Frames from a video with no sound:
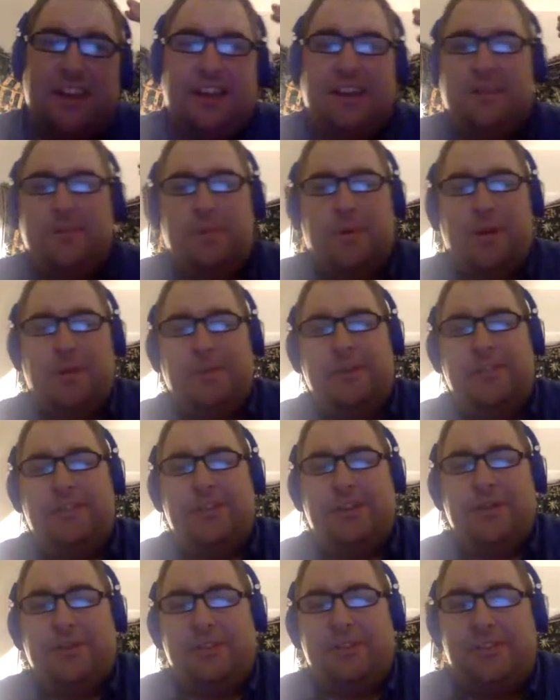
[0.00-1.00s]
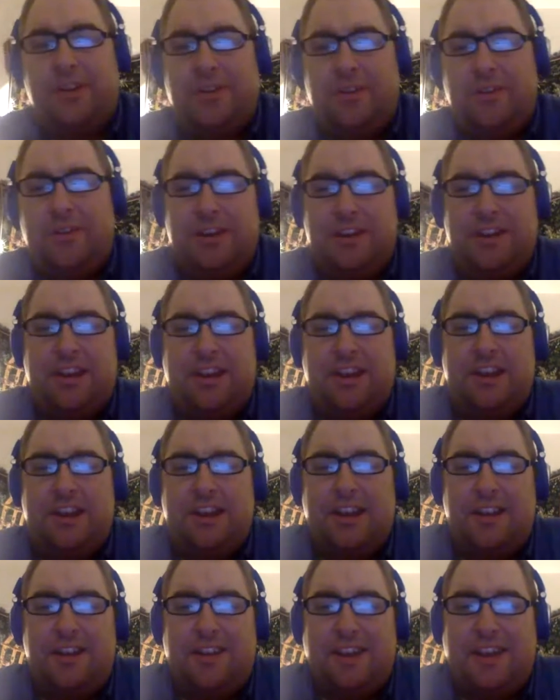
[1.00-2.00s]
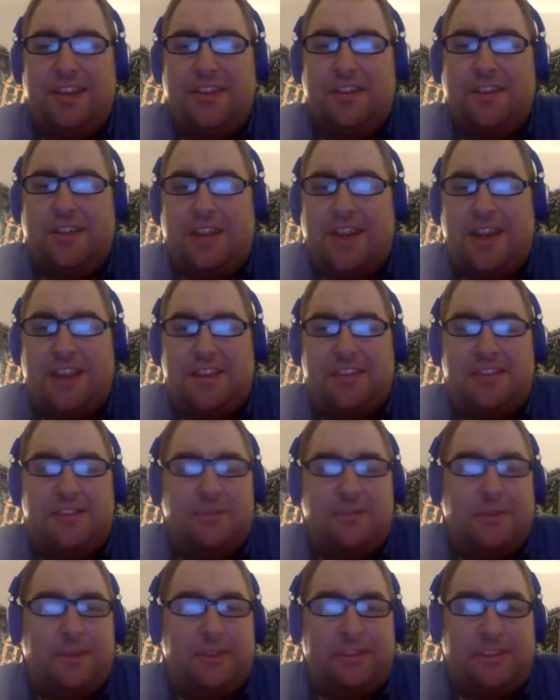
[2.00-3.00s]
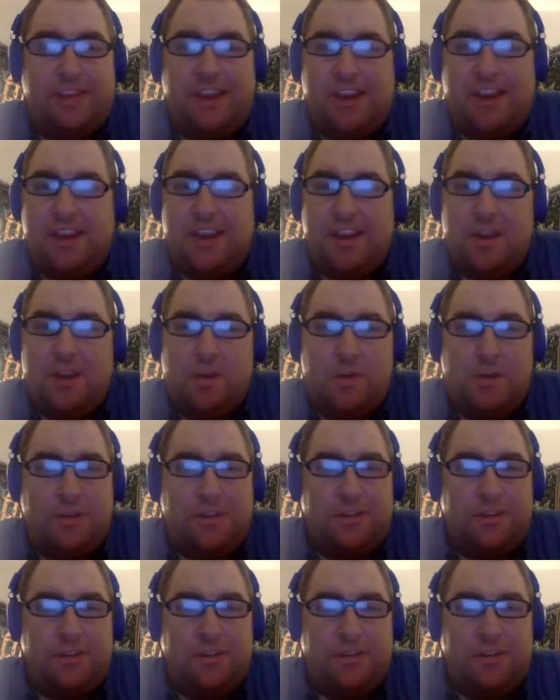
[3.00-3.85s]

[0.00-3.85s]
and the problem is Arizona and LA, they're not what San Diego was in